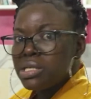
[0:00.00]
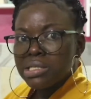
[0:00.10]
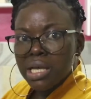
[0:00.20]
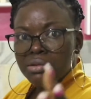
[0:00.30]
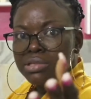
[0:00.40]
this
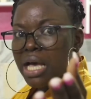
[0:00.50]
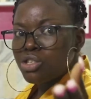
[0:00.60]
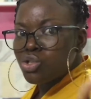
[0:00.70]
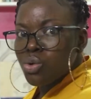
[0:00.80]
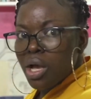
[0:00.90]
girl, her
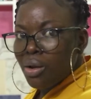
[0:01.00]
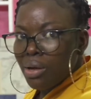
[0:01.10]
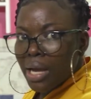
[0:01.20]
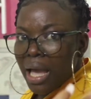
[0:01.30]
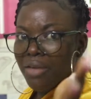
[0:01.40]
shoe
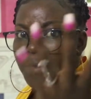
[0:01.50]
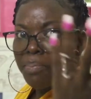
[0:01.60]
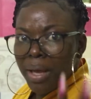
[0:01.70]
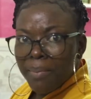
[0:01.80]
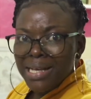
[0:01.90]
alone can even
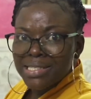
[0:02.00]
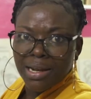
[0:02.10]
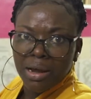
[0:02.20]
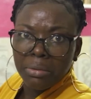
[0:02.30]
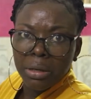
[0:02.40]
pay my
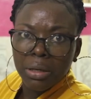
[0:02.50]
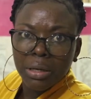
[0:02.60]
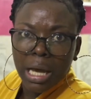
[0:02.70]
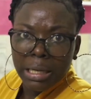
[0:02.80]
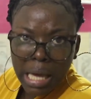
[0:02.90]
salary.
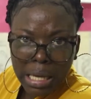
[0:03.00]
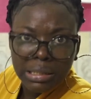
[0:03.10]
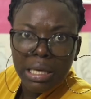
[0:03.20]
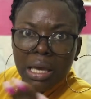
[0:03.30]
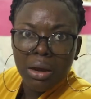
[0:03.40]
Can I
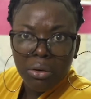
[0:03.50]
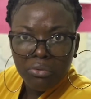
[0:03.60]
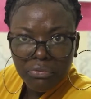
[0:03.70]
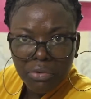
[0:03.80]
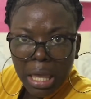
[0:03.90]
take care of
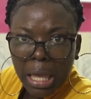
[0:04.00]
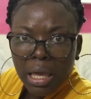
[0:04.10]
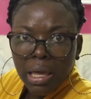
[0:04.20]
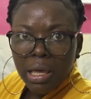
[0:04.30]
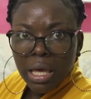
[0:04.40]
her?
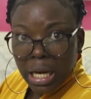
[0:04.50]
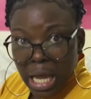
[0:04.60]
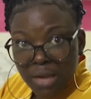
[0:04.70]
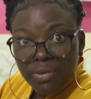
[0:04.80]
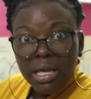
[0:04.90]
Can
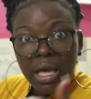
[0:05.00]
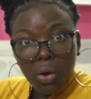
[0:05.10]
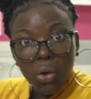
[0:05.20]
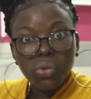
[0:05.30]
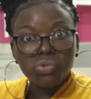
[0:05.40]
I even get
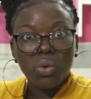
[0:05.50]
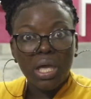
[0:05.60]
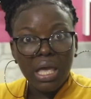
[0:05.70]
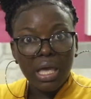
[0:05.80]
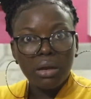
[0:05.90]
close to
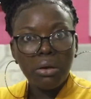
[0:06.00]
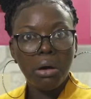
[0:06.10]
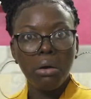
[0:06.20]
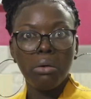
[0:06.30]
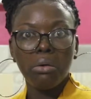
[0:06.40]
her?
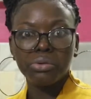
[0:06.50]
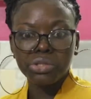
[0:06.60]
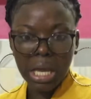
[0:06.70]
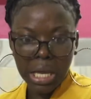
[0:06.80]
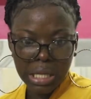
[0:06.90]
No,
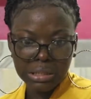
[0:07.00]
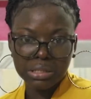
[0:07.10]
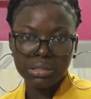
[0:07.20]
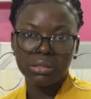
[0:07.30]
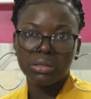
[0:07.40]
I can't.
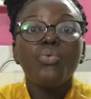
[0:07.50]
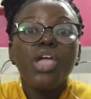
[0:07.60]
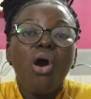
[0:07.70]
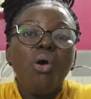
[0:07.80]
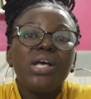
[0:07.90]
But we
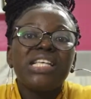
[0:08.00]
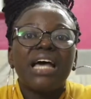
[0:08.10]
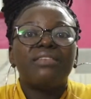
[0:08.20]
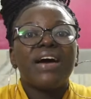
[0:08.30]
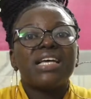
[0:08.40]
are always
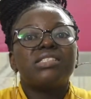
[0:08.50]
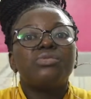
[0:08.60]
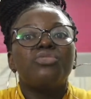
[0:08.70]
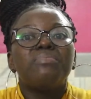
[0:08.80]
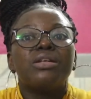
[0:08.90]

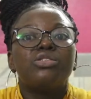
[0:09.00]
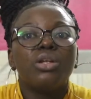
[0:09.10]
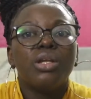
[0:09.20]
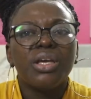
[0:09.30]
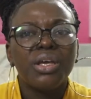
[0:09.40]
advising women to
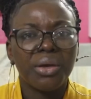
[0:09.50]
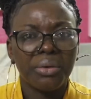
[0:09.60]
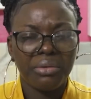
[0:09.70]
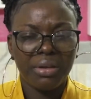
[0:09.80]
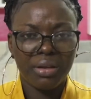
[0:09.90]
look
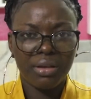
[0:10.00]
good.